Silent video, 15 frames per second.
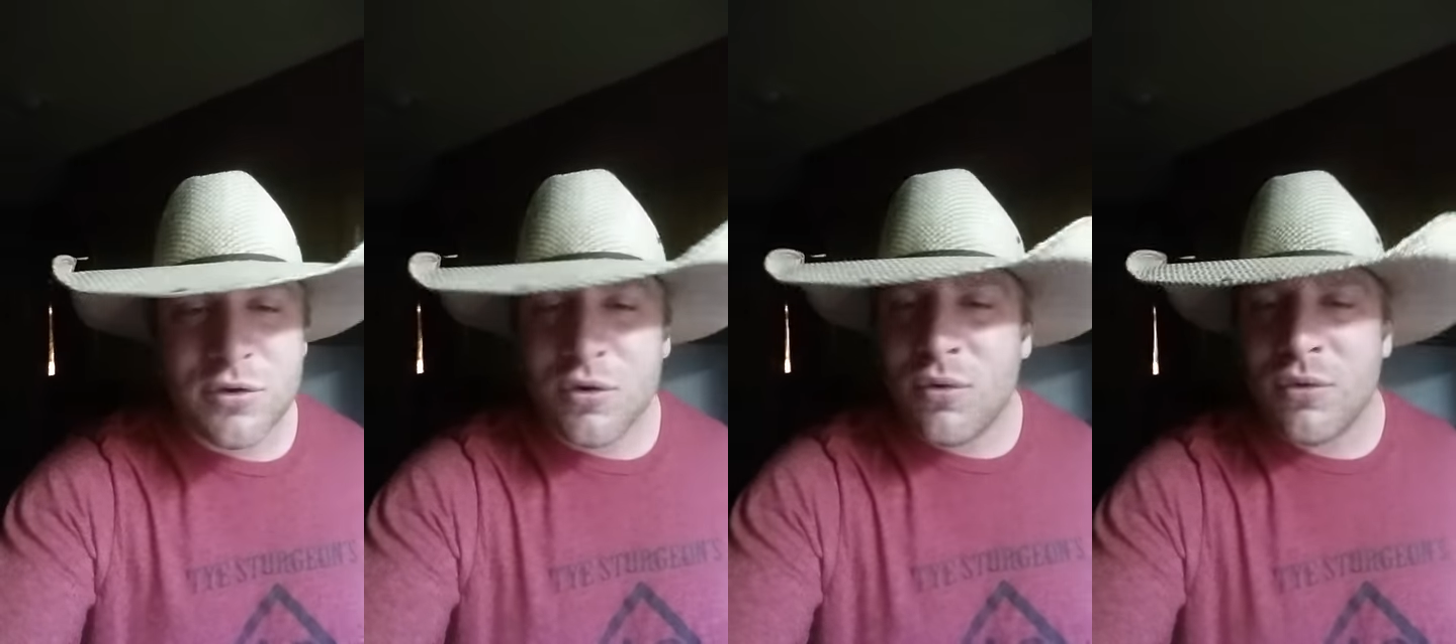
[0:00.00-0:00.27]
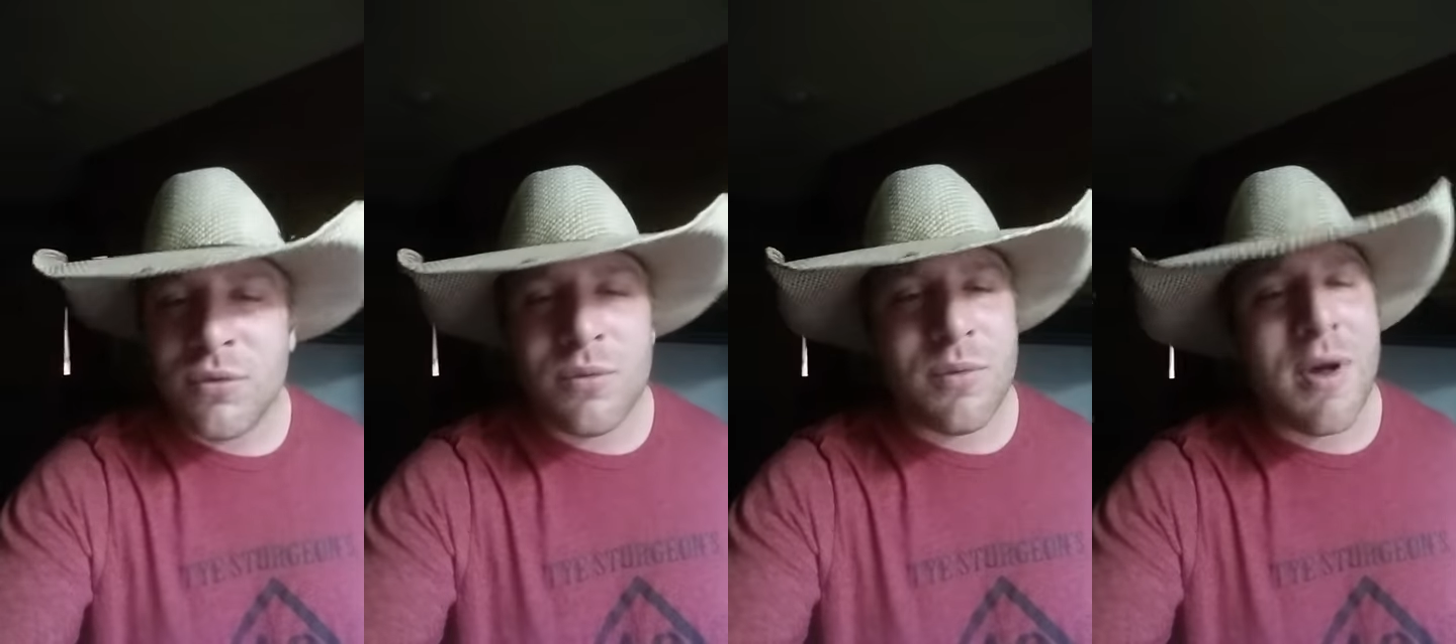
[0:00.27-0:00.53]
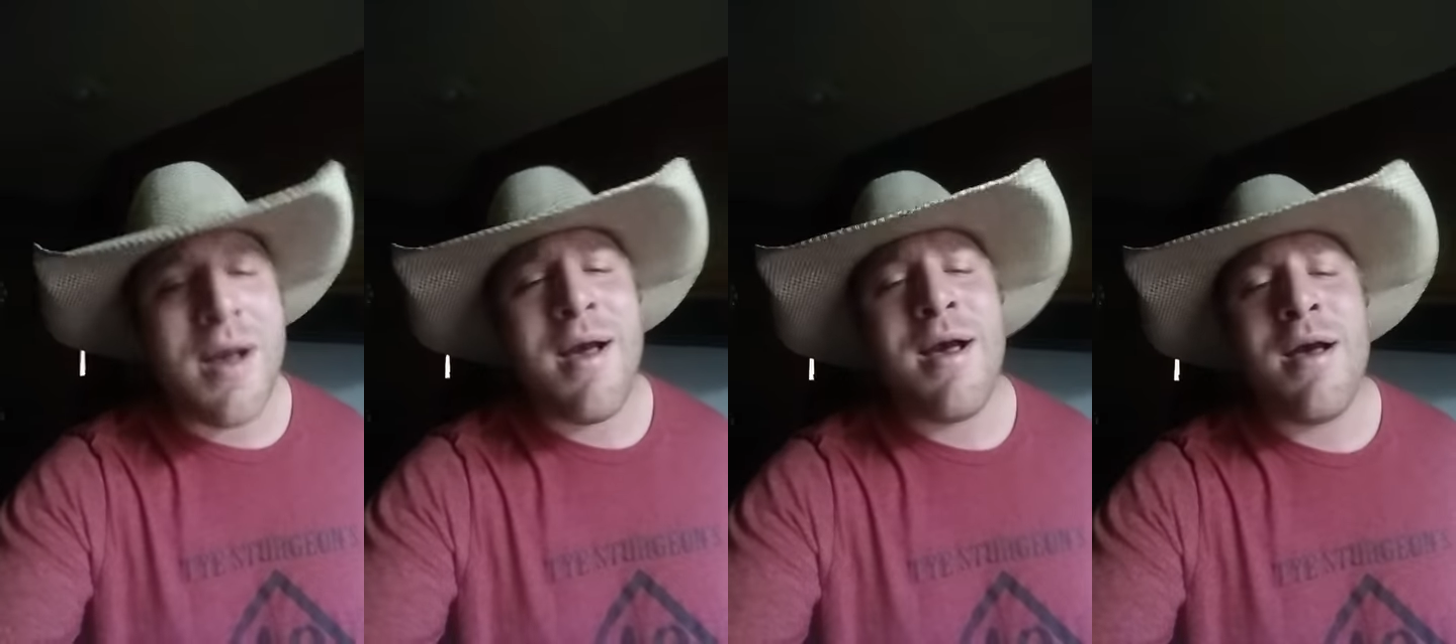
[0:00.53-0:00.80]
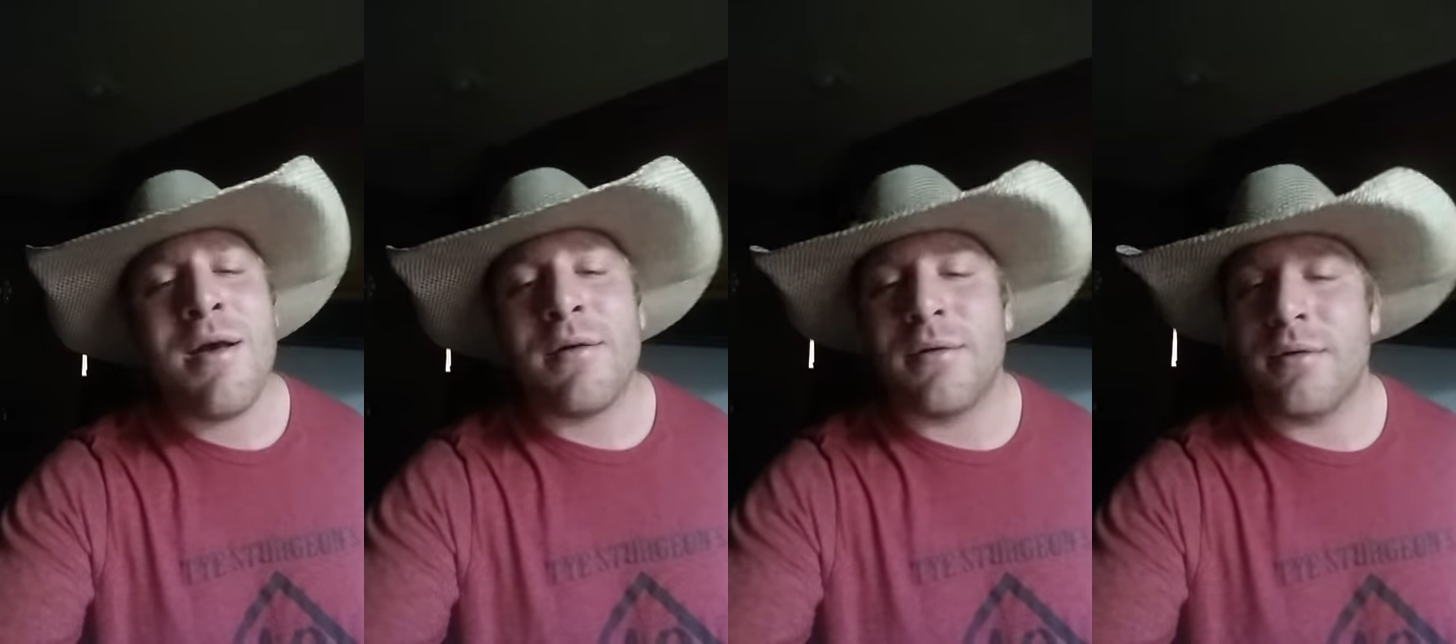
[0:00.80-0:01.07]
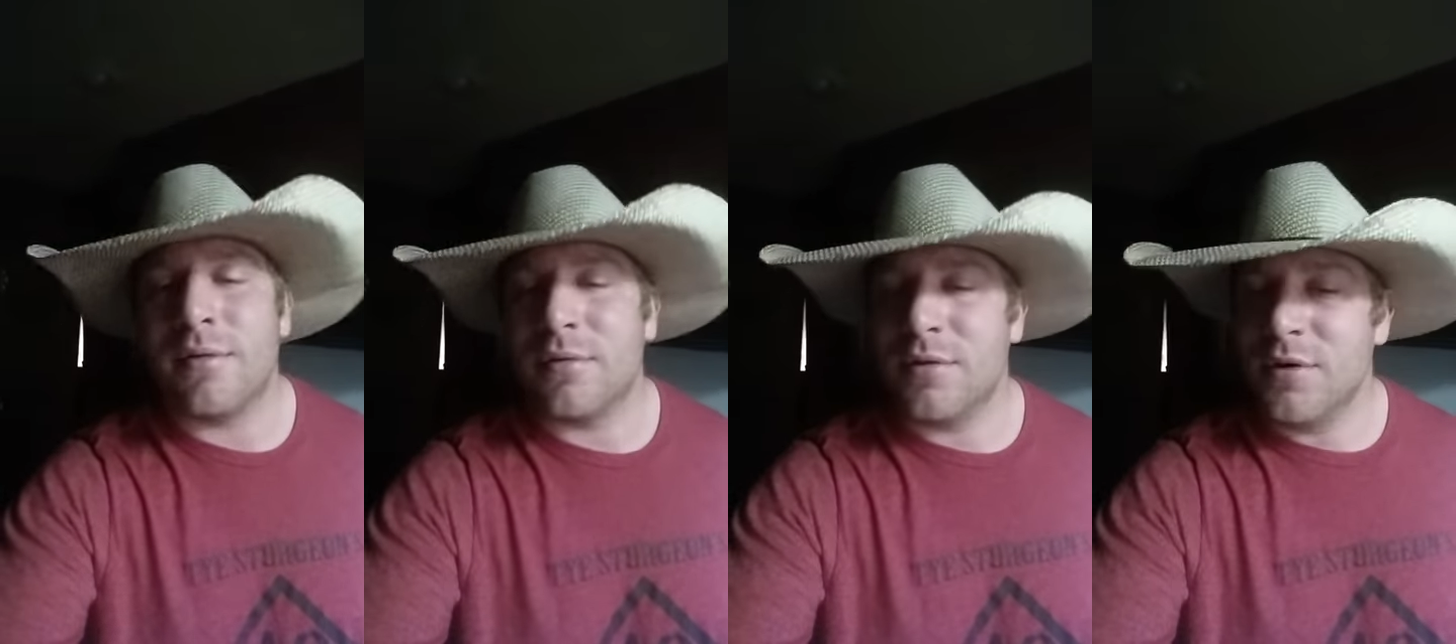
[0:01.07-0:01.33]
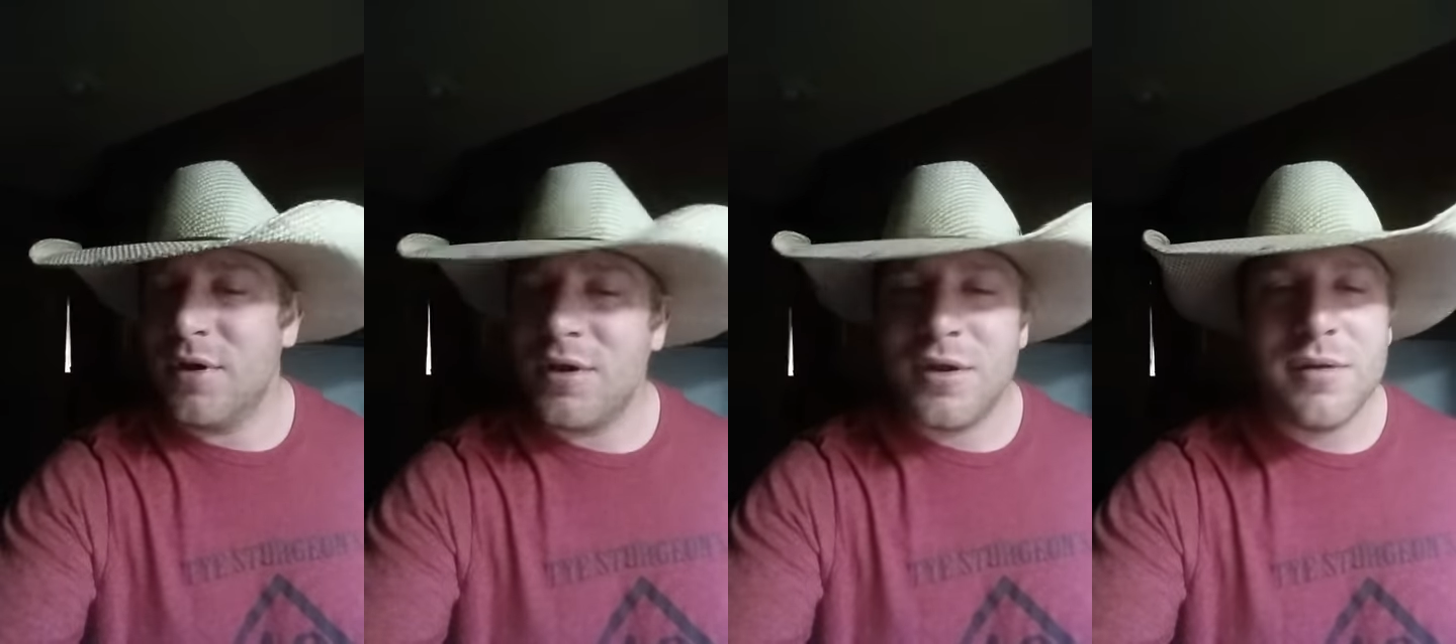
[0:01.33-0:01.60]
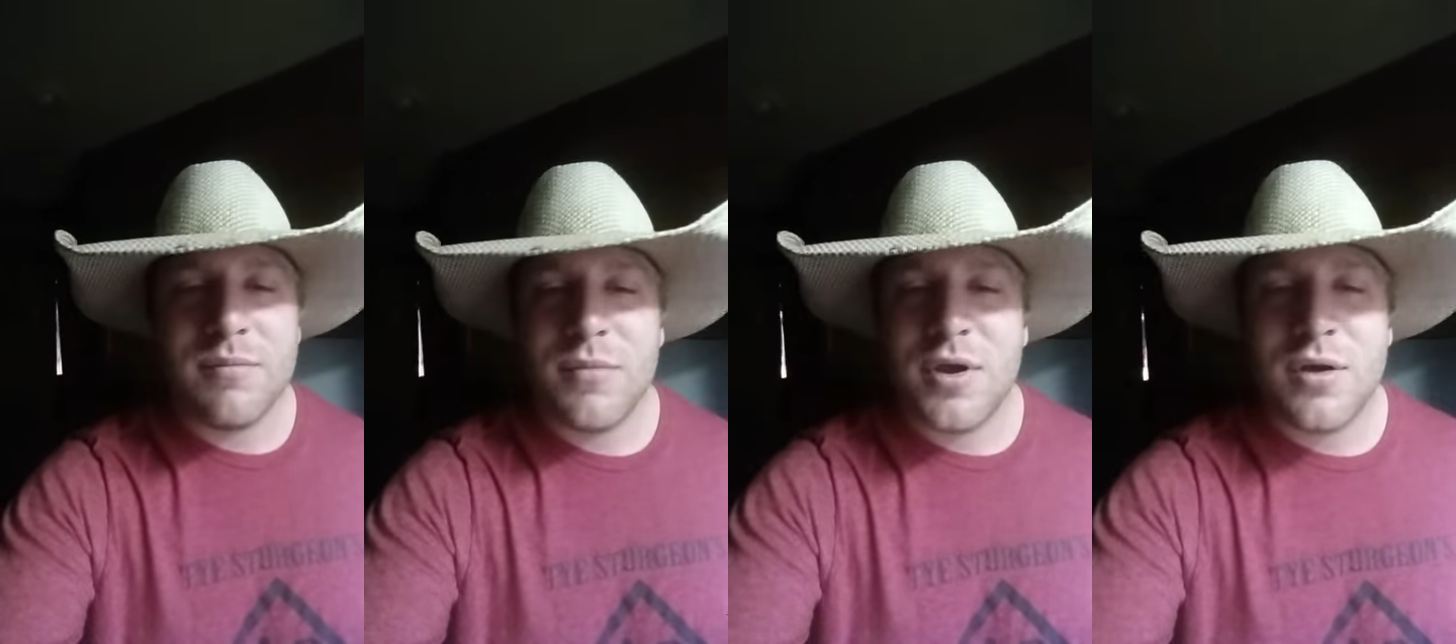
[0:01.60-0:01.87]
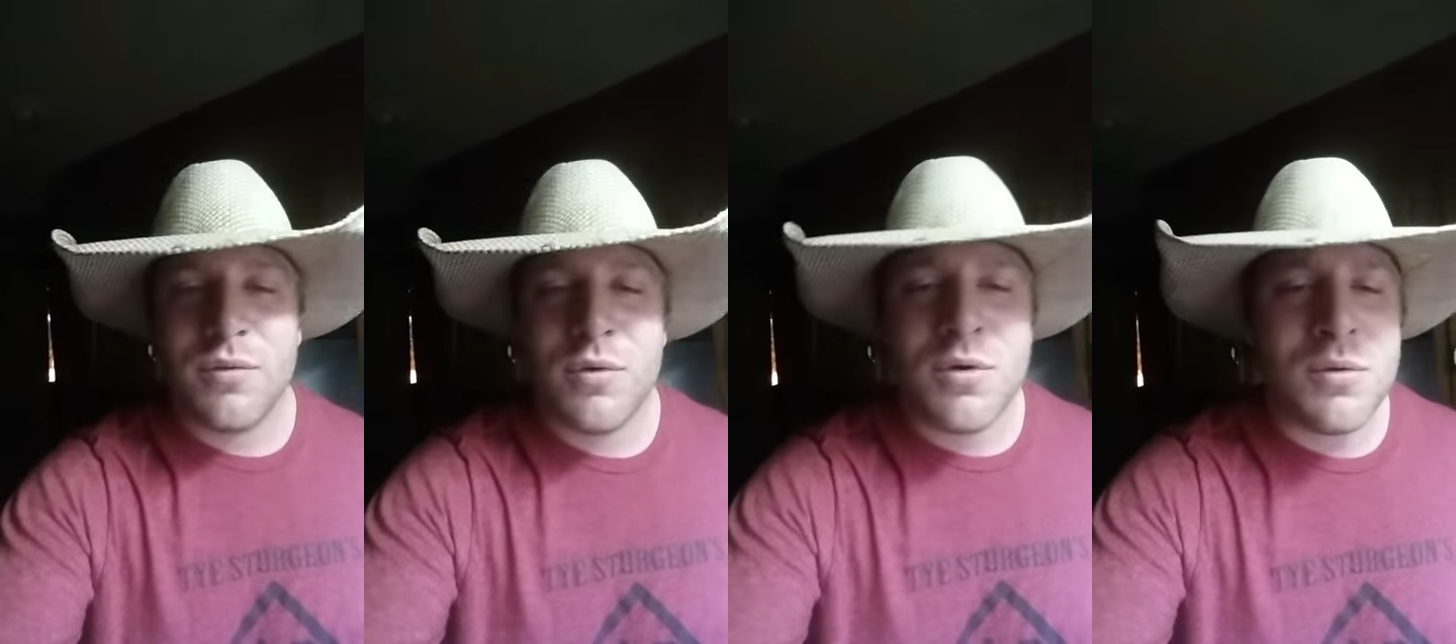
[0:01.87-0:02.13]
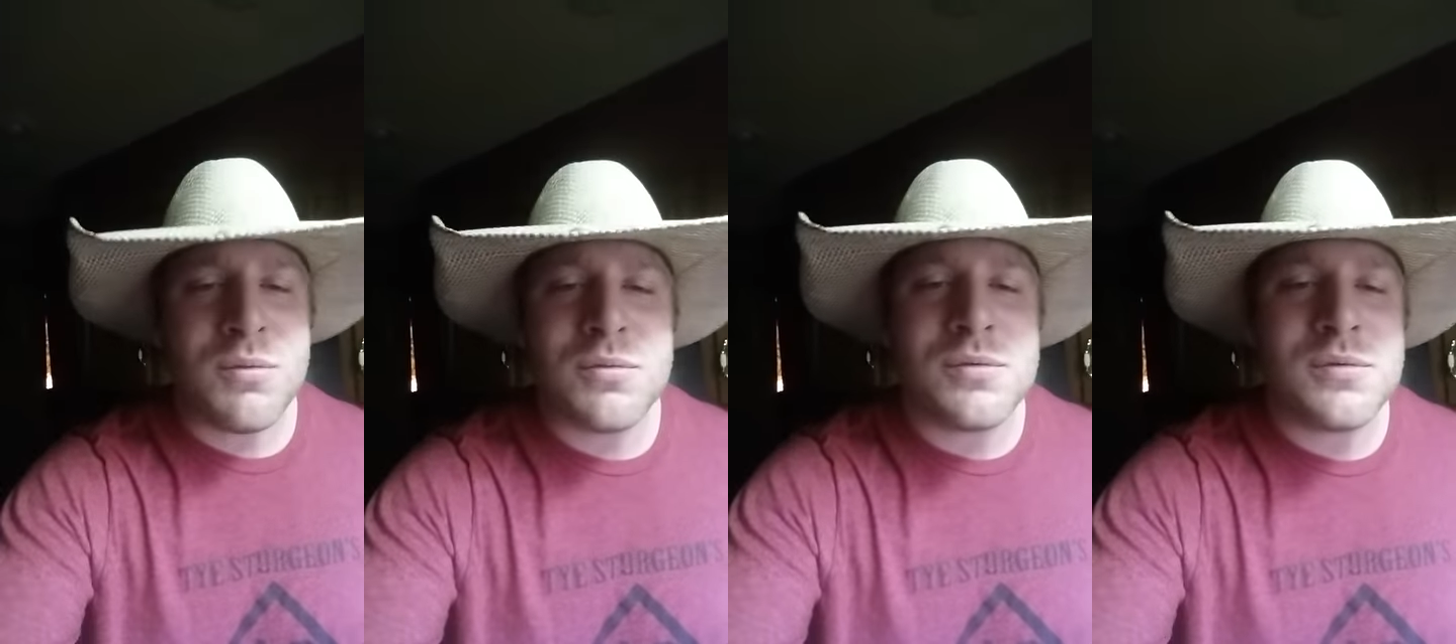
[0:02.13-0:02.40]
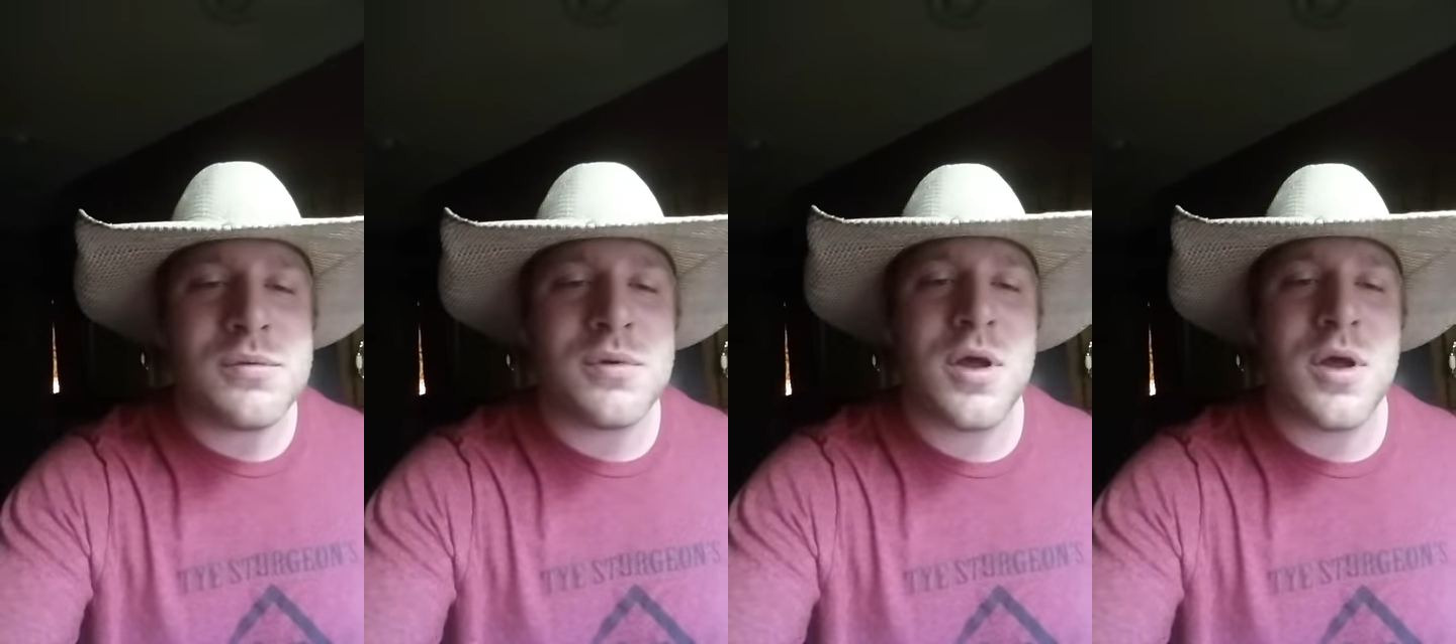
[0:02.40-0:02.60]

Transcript: You're the rock in my roll,